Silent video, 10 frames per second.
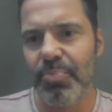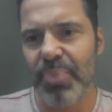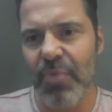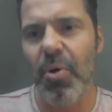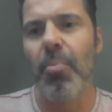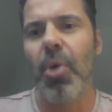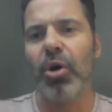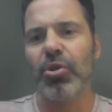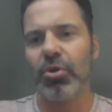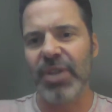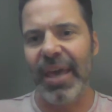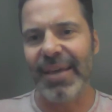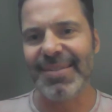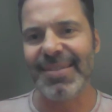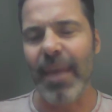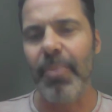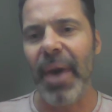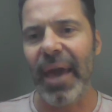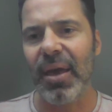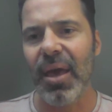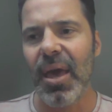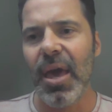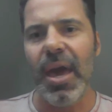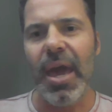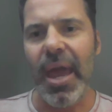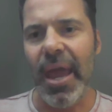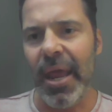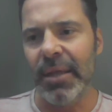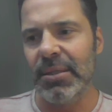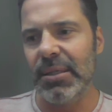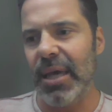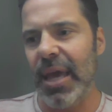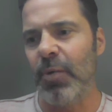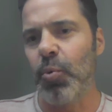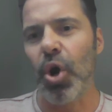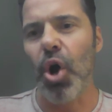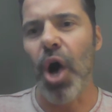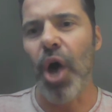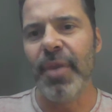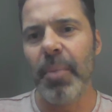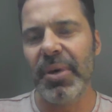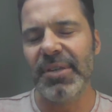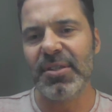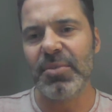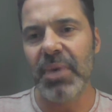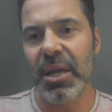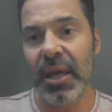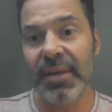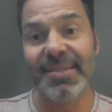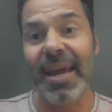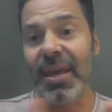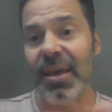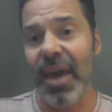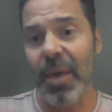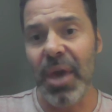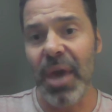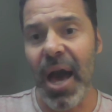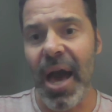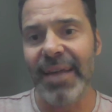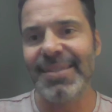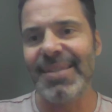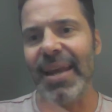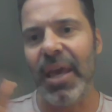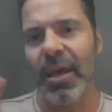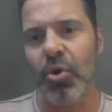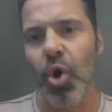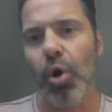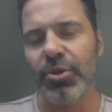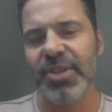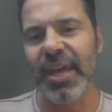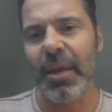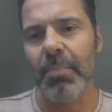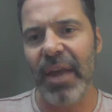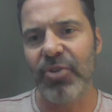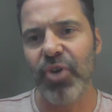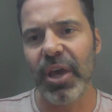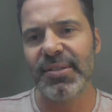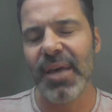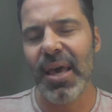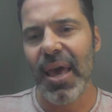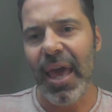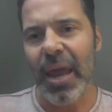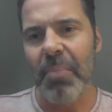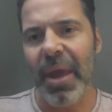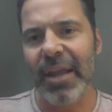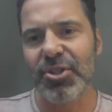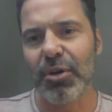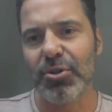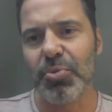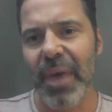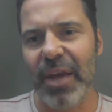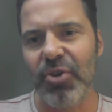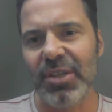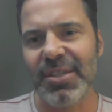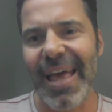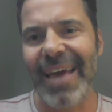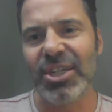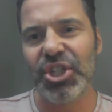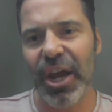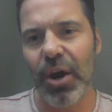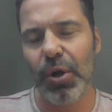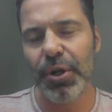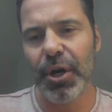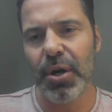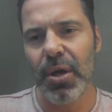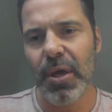remote or take a step back and work on the business, meaning setting KPIs, setting goals, setting metrics, and manage those metrics like a shareholder